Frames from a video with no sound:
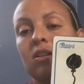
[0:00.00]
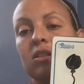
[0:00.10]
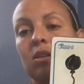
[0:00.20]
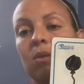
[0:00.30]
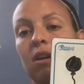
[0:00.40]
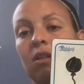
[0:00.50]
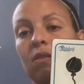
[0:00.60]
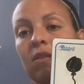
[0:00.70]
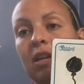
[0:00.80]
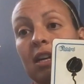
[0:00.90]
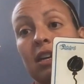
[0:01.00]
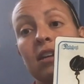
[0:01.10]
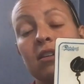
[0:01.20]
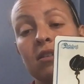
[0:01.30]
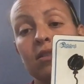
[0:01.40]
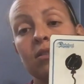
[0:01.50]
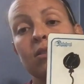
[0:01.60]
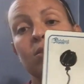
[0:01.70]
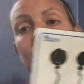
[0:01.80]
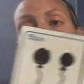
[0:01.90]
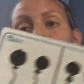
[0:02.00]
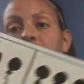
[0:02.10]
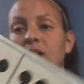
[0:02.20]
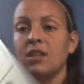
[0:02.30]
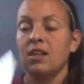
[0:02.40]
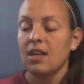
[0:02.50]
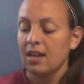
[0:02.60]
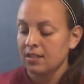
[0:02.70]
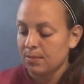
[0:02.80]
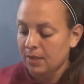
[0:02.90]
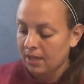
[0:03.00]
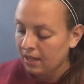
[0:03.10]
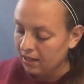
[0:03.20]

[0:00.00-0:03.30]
So our 3 goes over in the next blank.